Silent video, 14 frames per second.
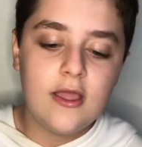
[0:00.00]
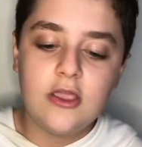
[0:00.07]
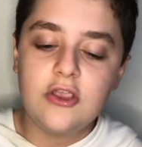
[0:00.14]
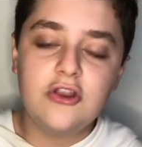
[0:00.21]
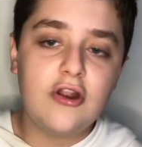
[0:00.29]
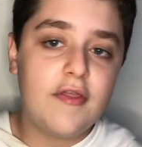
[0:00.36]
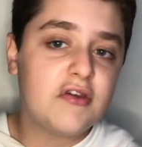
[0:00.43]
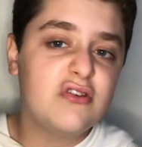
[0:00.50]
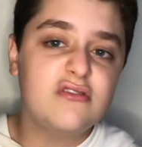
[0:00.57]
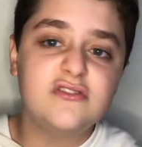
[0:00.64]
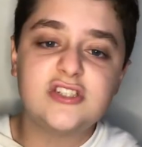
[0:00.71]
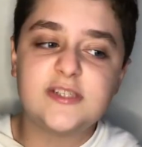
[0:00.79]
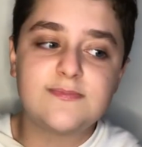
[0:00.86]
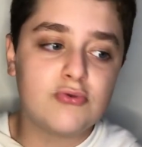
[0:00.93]
You know, they could have
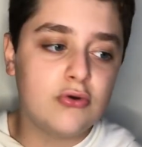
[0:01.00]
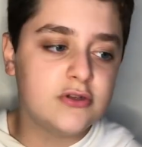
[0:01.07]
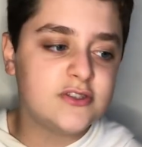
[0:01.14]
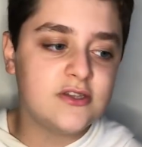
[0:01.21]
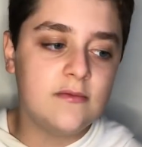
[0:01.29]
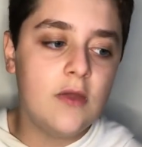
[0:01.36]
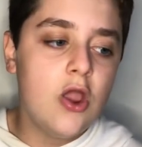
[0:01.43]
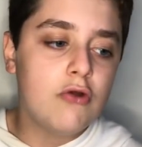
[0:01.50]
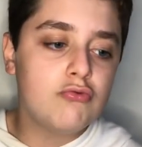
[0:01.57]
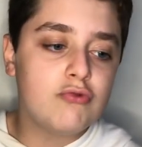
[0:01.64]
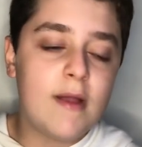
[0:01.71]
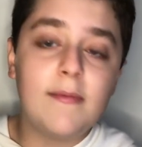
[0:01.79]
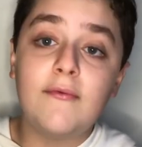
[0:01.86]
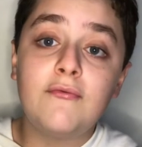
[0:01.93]
just brought some
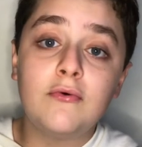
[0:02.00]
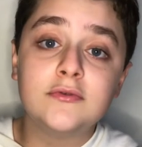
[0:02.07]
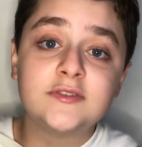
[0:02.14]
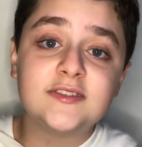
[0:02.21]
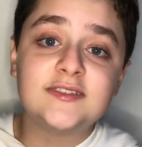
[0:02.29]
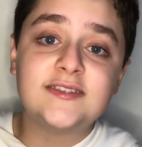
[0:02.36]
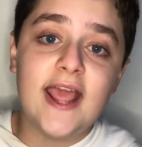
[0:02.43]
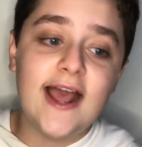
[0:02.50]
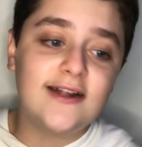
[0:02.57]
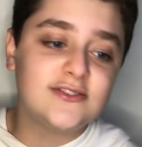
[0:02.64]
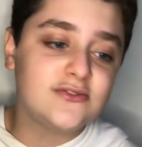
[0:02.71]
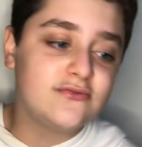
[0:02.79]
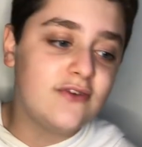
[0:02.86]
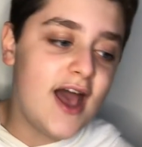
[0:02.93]
rebel forces down
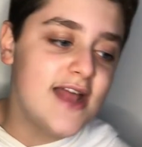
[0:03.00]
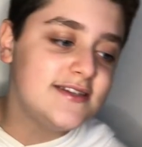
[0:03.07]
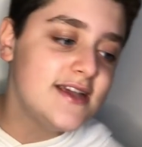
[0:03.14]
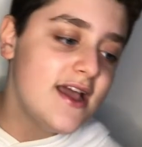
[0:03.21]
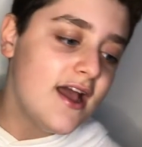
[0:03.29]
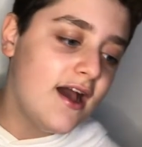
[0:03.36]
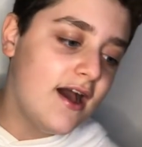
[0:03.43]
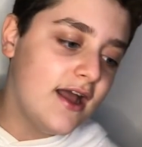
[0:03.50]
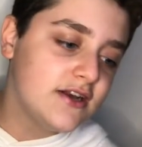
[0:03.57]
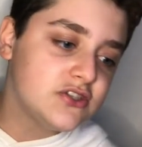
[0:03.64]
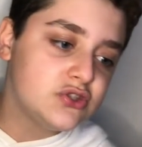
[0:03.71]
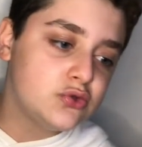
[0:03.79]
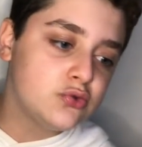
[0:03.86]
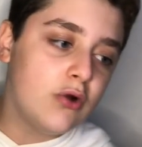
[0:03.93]
to fight uh, and
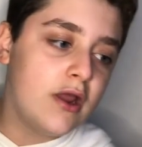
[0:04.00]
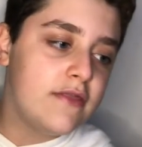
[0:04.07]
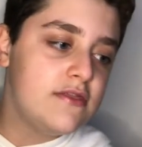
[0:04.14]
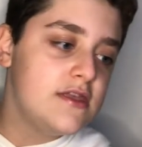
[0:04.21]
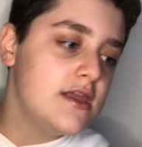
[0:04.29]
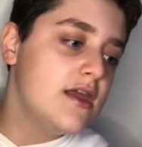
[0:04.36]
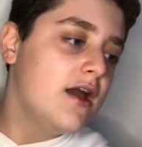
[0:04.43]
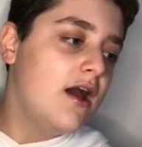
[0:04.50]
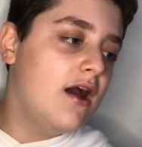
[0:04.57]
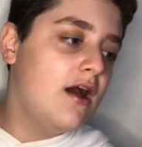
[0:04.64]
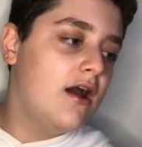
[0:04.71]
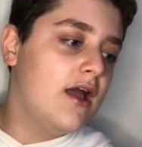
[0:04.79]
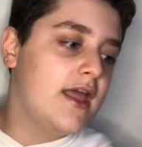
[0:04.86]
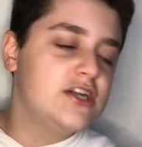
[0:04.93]
destroy the
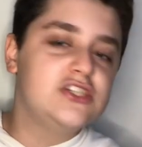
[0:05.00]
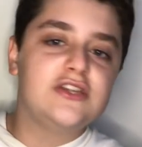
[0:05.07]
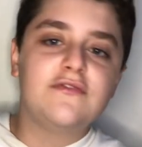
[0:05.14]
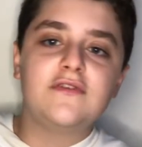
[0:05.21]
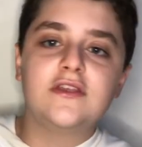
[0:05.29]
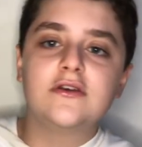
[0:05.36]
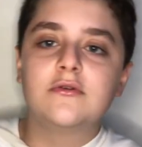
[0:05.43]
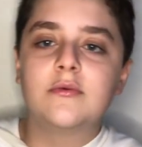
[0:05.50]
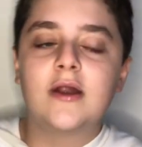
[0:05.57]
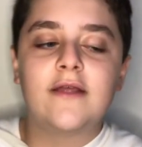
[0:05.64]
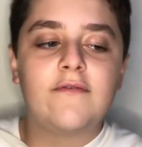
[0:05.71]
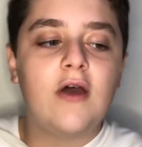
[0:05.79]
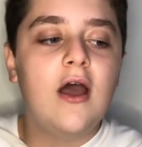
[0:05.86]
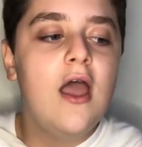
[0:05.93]
uh, energy field or
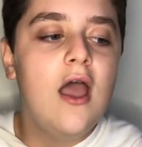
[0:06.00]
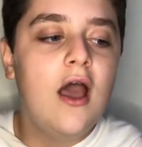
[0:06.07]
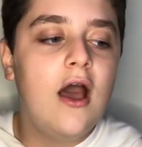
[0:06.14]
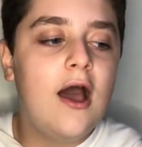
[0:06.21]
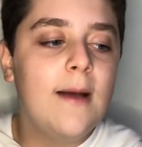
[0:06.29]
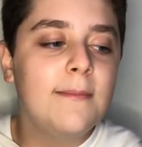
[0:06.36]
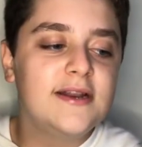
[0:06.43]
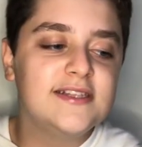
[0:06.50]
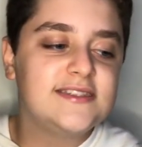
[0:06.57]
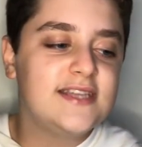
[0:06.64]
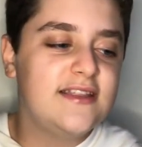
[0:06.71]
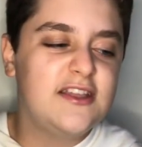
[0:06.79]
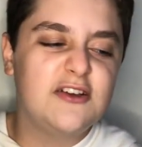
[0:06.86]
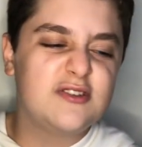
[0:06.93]
whatever. Um, but
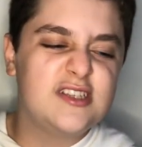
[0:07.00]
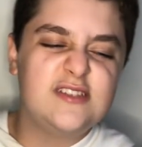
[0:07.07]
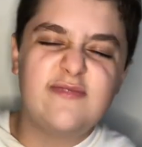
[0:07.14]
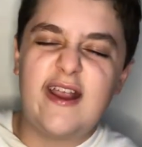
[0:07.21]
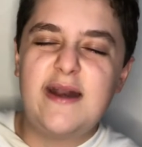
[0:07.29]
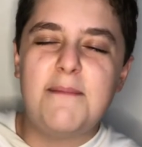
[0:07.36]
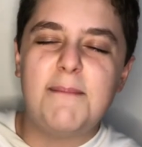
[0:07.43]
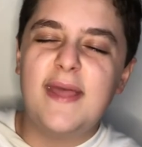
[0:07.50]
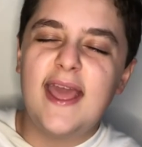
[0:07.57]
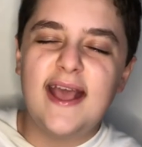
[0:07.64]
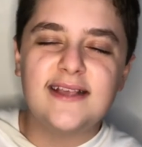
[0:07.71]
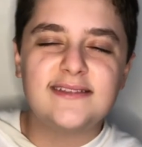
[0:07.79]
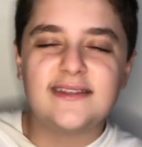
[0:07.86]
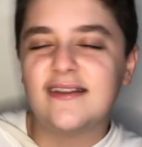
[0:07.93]
instead, they got these random
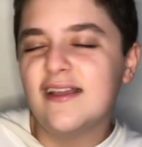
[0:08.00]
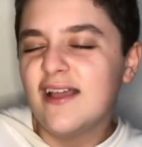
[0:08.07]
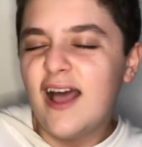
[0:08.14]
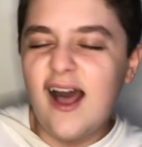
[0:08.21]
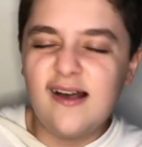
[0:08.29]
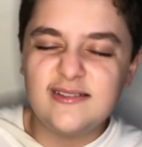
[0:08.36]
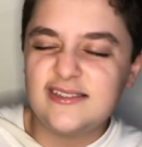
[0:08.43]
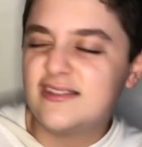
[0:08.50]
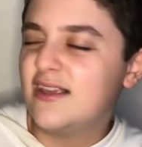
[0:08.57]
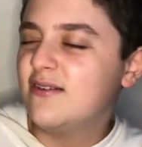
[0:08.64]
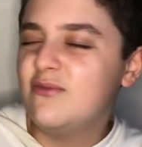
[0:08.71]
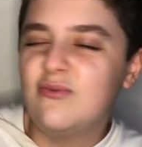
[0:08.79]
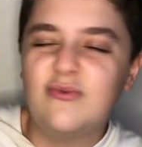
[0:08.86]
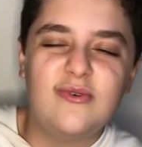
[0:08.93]
bears, and I was just like,
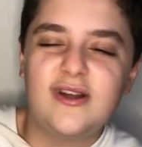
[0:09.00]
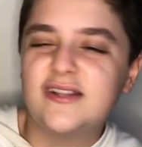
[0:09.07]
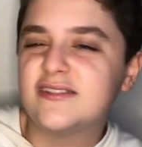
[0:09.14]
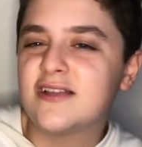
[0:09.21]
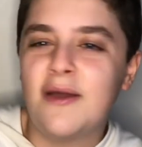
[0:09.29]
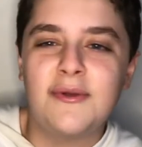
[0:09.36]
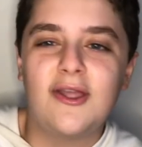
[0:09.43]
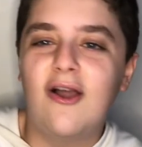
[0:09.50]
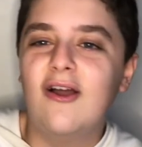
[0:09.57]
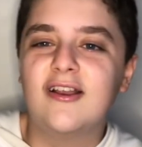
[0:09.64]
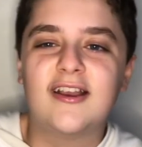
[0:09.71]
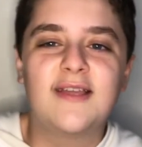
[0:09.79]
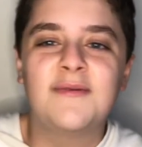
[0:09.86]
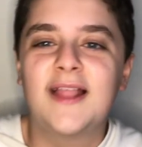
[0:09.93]
what is going
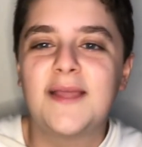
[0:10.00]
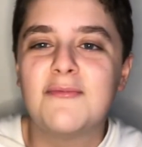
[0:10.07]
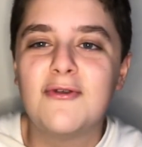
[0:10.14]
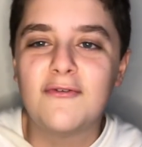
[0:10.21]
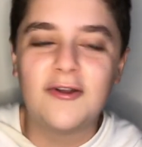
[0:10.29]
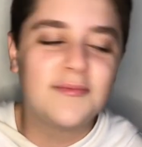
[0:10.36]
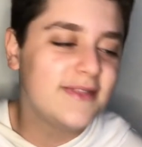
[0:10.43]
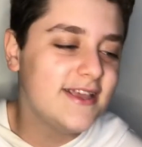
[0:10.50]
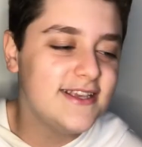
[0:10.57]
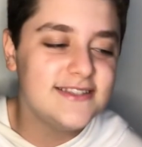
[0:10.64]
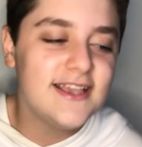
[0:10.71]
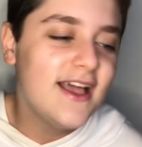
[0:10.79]
on? Can we like move on, please?